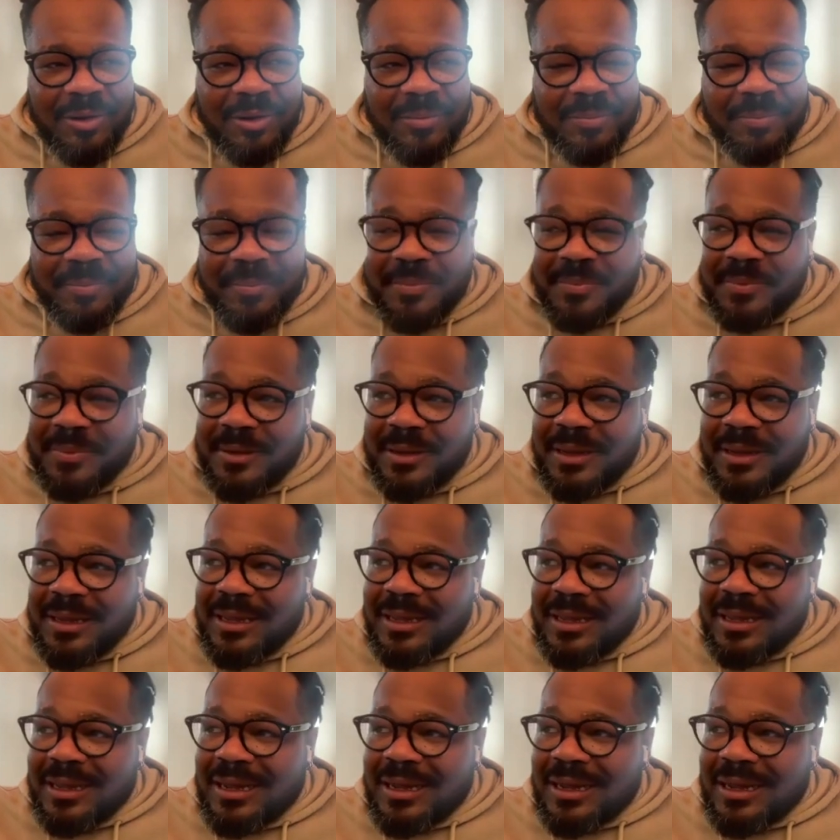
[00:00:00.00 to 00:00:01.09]
um
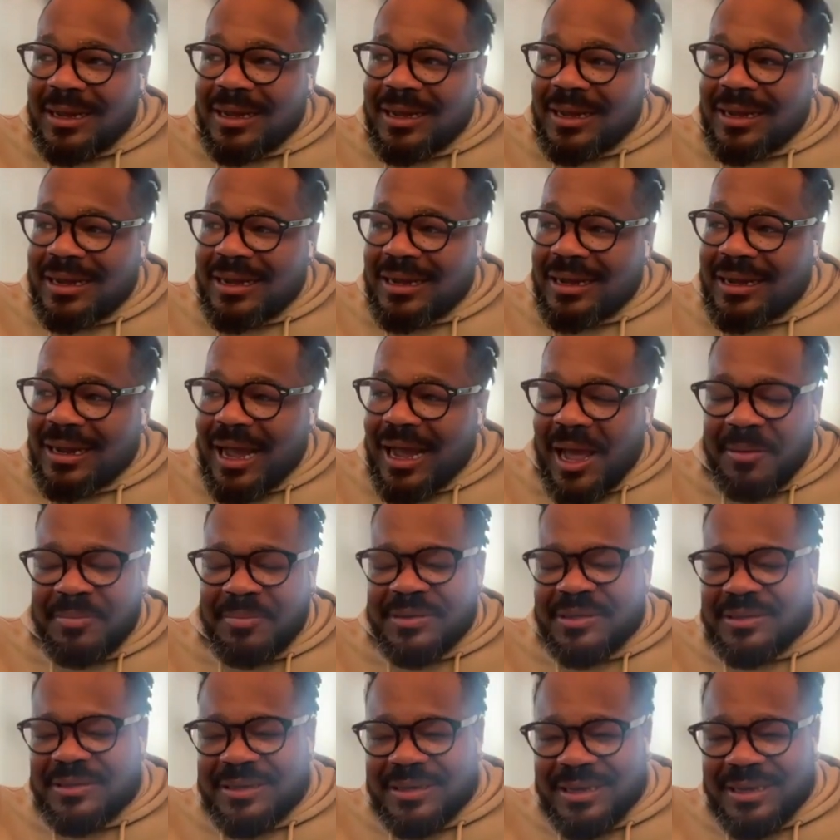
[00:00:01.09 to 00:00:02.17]
uh,
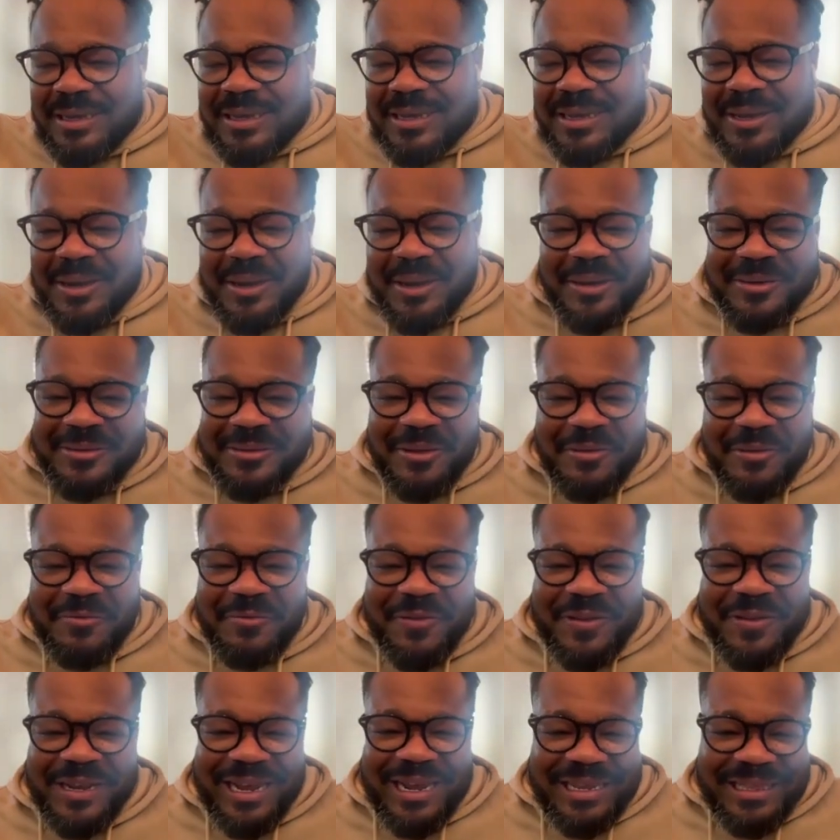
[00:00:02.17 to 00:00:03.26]
I'm sick or
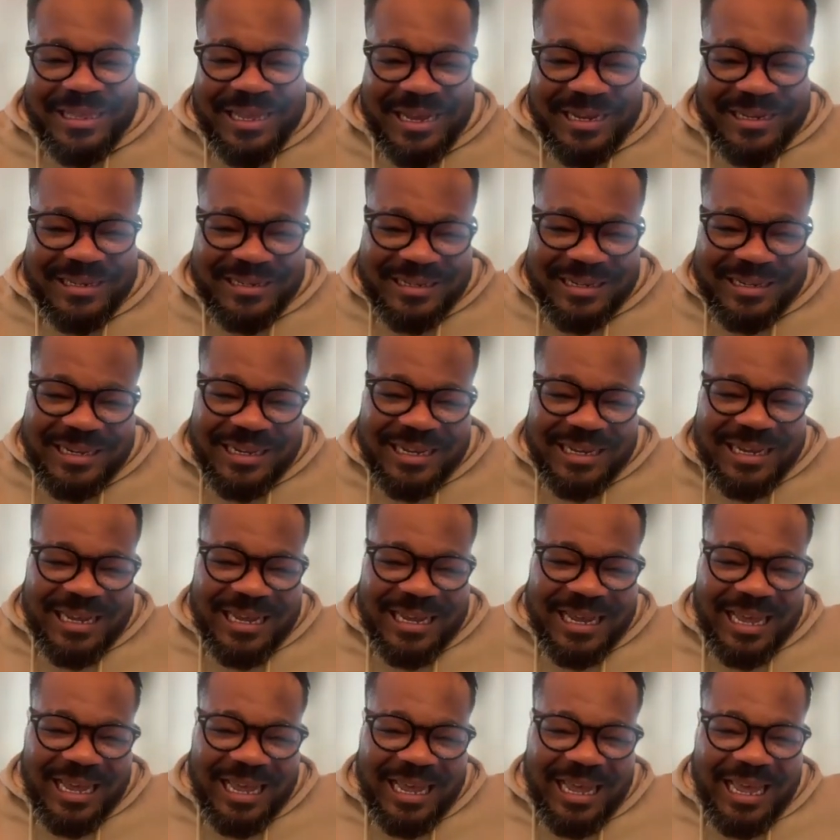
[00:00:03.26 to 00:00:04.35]
something like that.
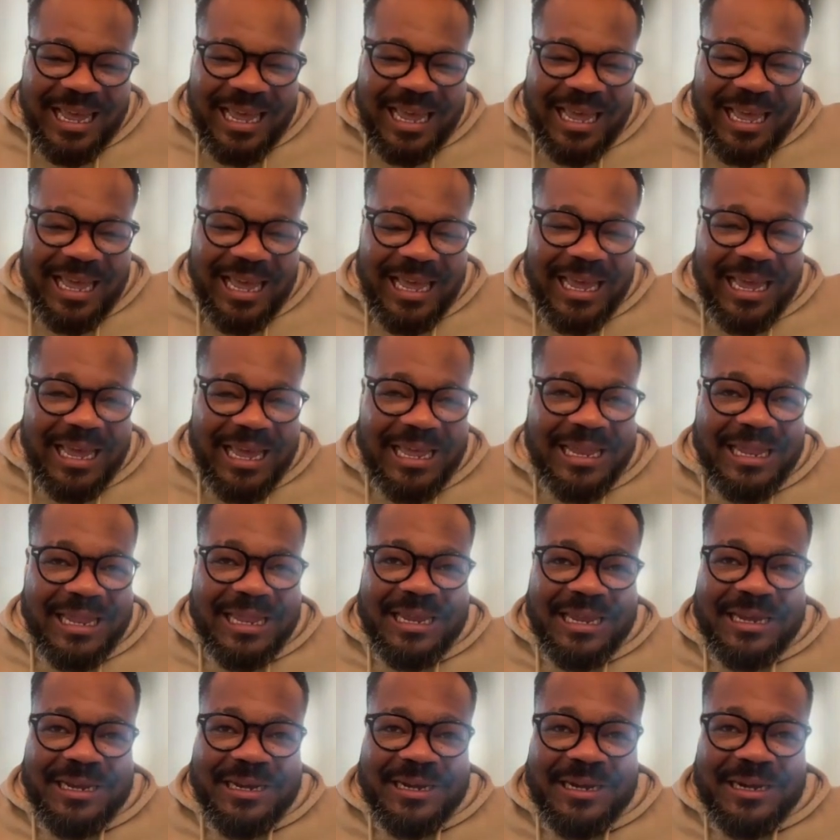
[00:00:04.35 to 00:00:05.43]

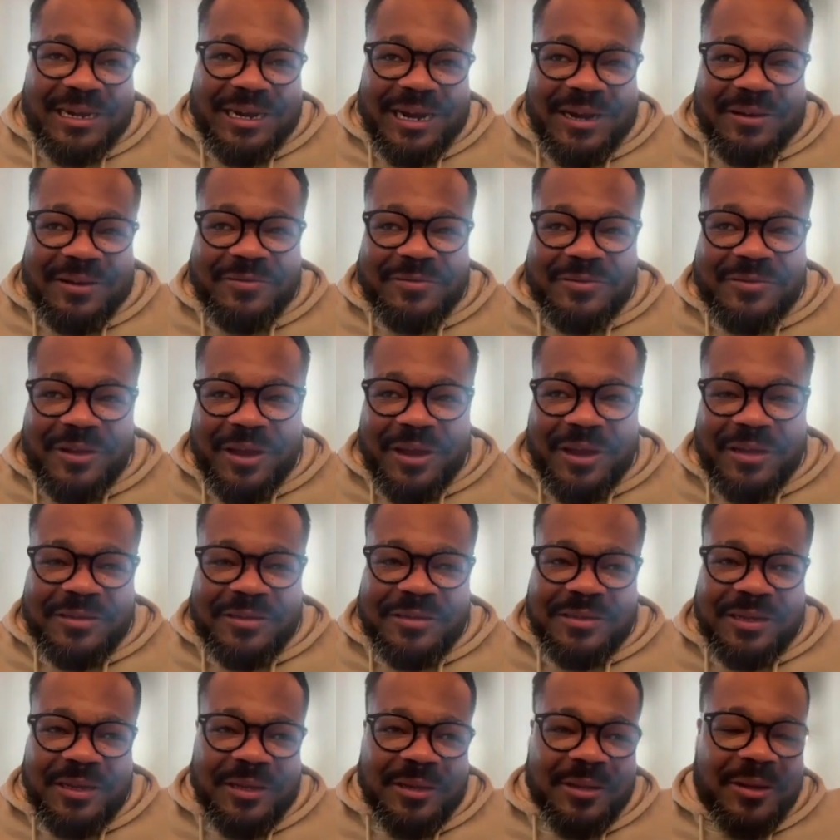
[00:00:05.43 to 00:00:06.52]
And uh, after
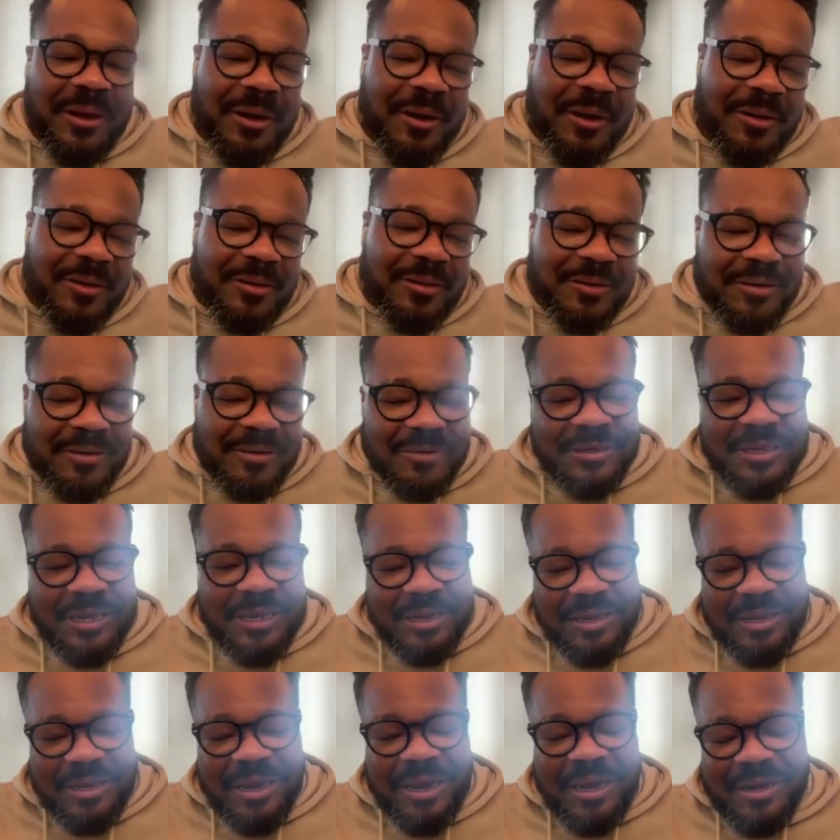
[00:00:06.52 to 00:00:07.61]
I say no,
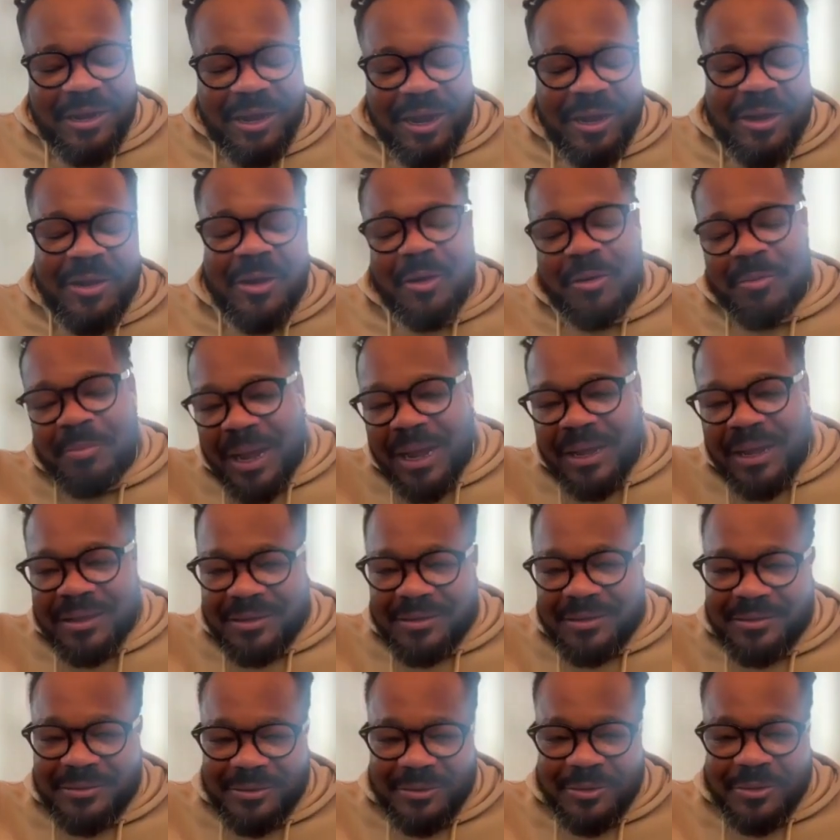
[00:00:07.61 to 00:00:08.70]
okay, I, I call
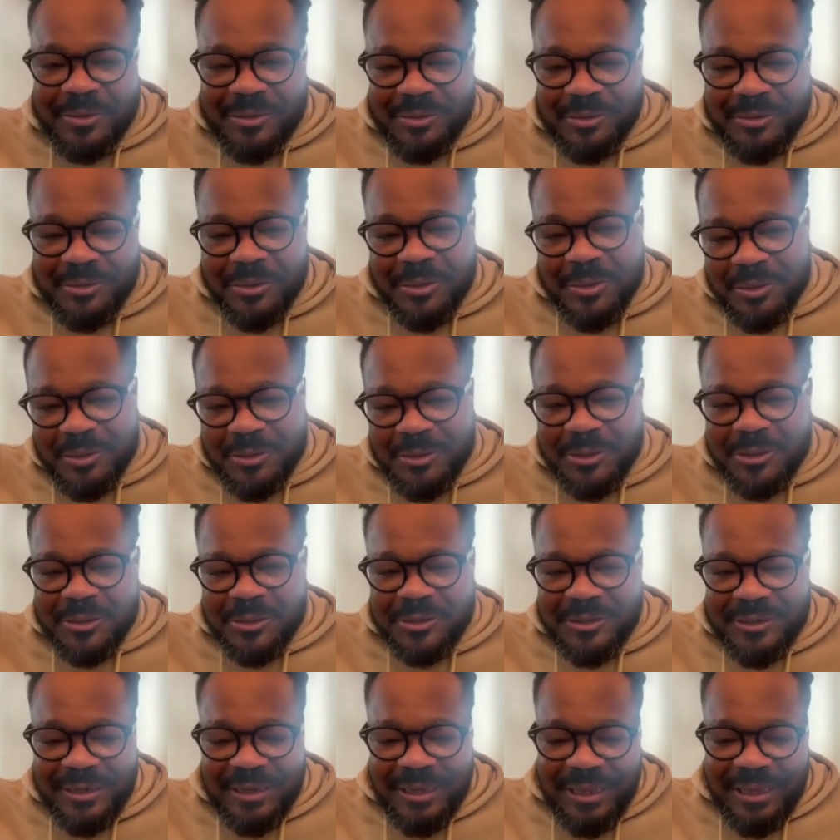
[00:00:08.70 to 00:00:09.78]
back the, the
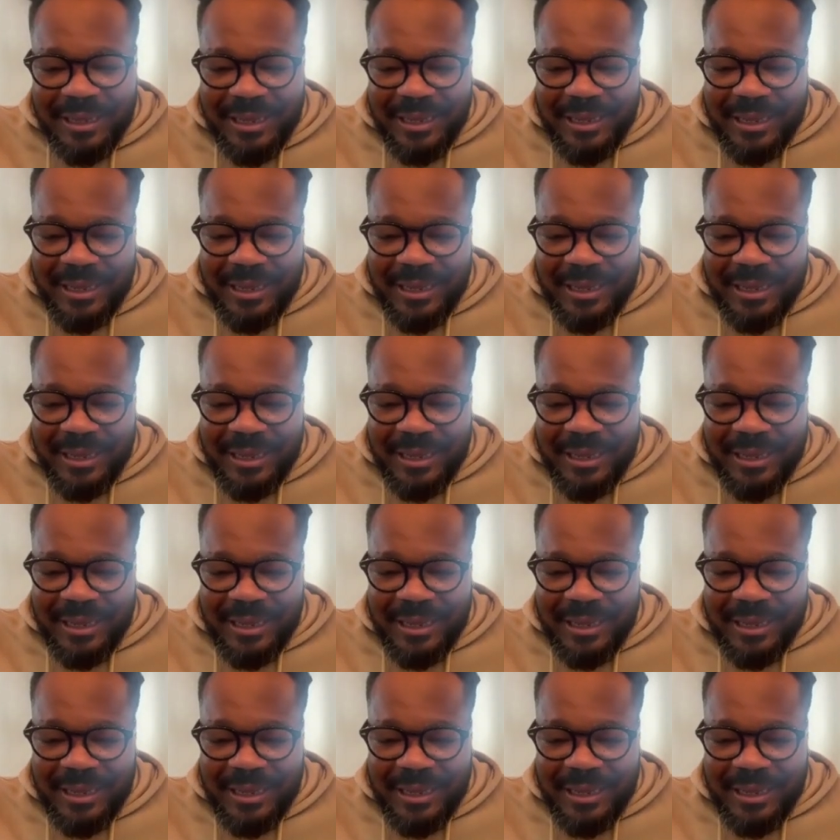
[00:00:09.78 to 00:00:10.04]
coach,